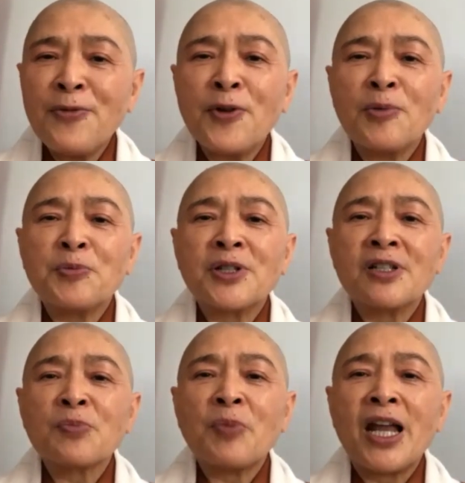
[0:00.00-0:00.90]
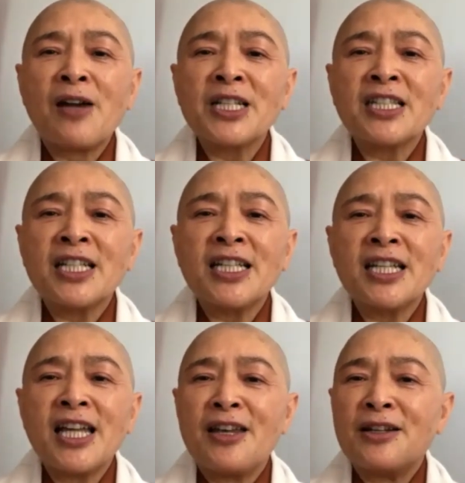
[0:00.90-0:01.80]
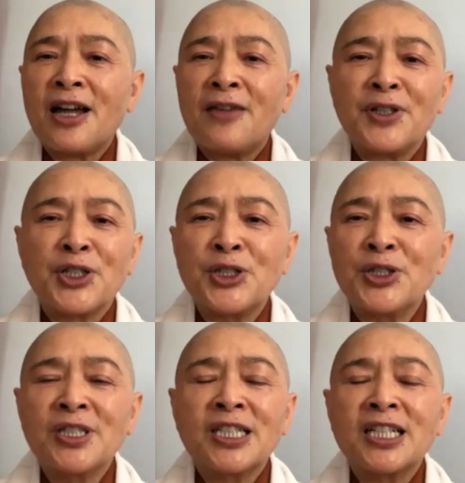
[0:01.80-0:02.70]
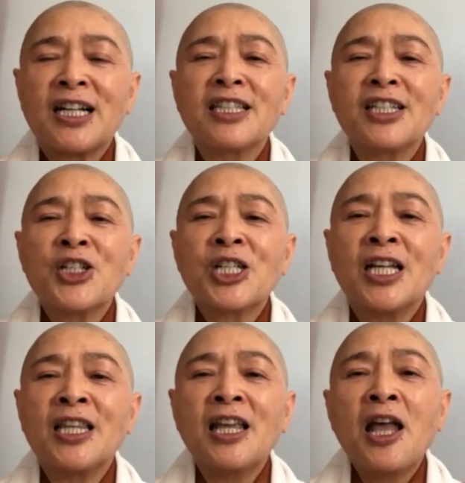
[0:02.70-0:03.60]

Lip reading: for prosperity and have a good condition,